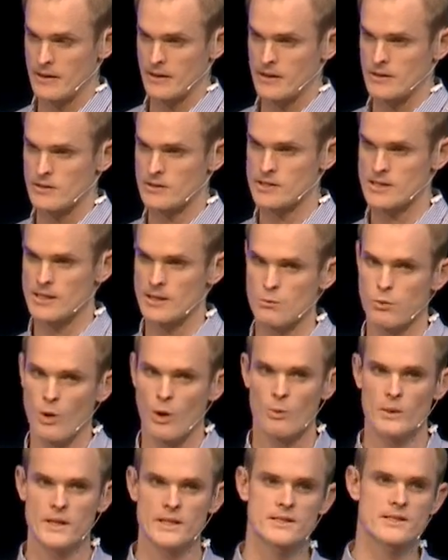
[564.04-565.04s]
You see,
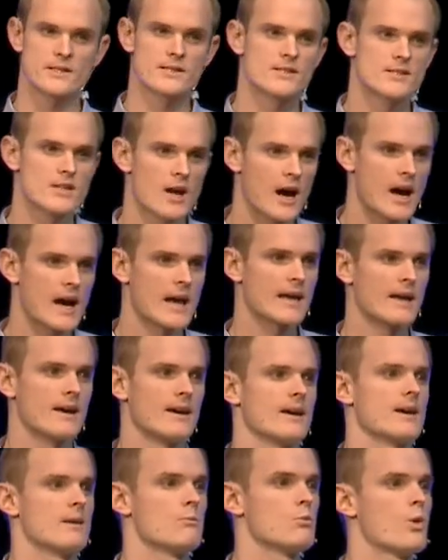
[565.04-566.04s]
what we
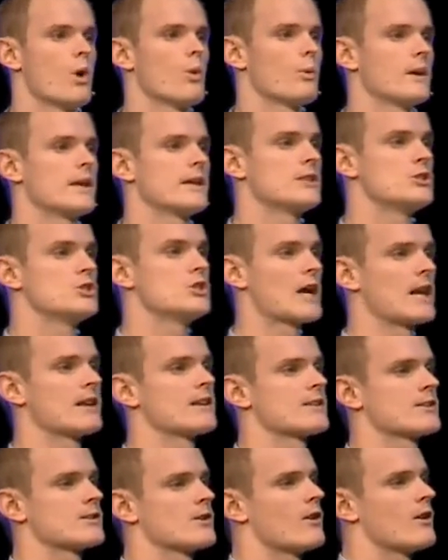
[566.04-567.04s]
desire and what we are
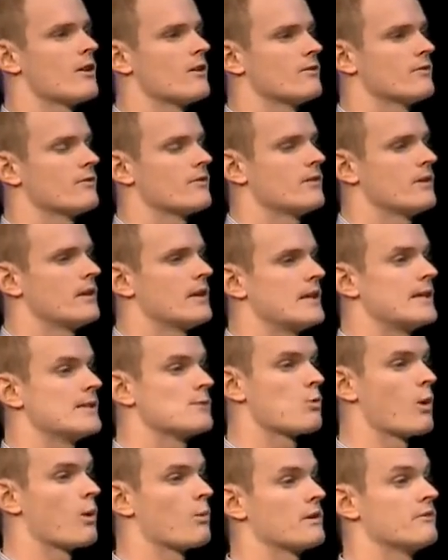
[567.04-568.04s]
jealous of is
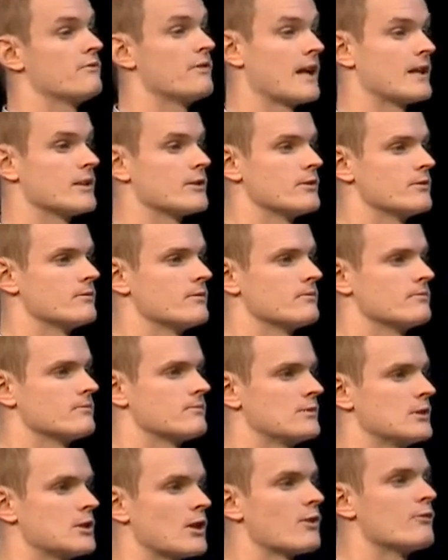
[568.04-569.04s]
what we value.
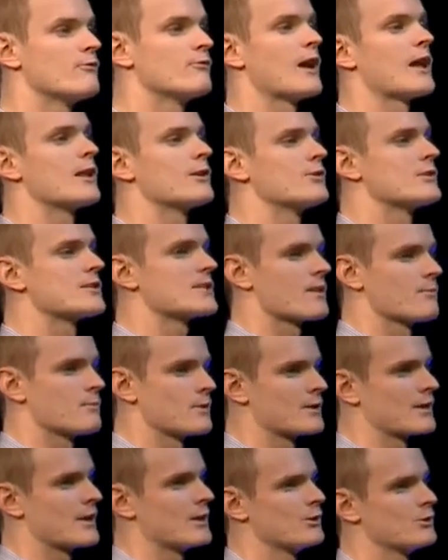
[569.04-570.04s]
You don't value
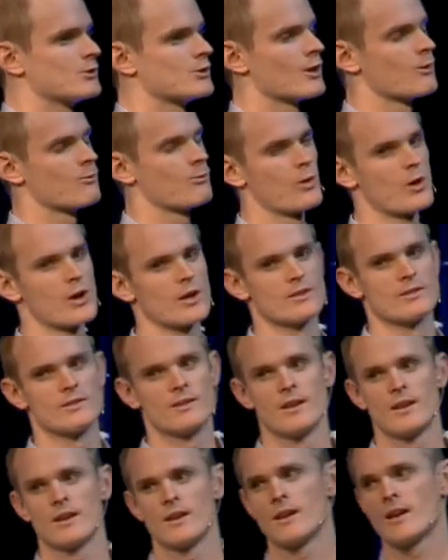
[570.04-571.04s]
something that you don't want.
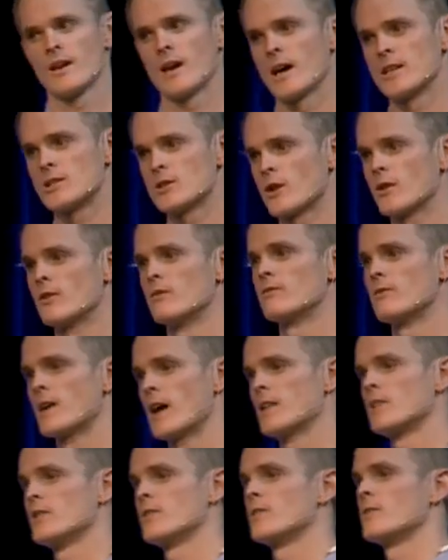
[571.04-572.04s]
I don't
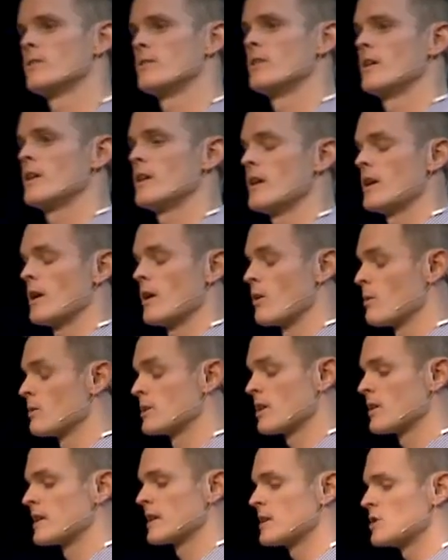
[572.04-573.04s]
value or
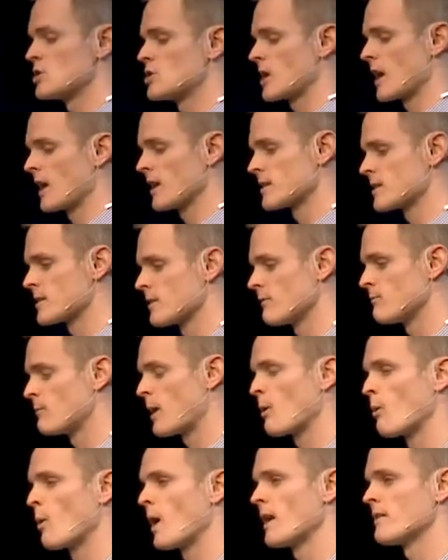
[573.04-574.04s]
don't get jealous of my
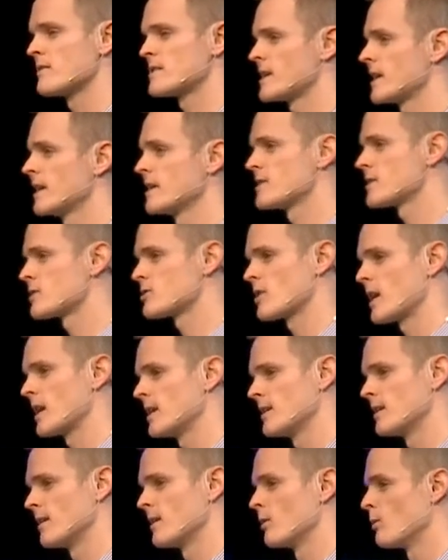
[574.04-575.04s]
wife's hair
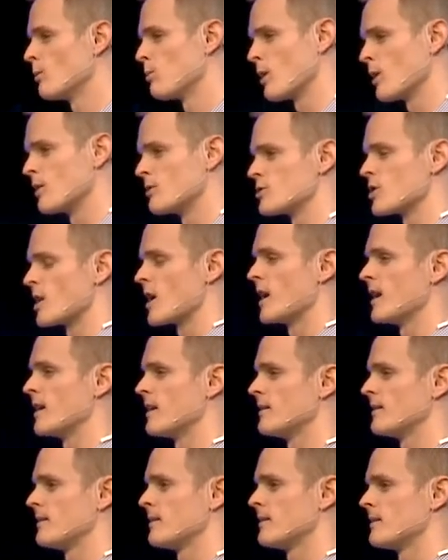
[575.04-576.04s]
straightener or blow dryer
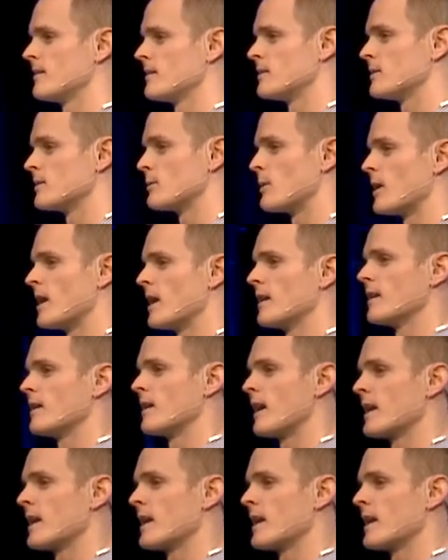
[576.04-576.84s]
do I.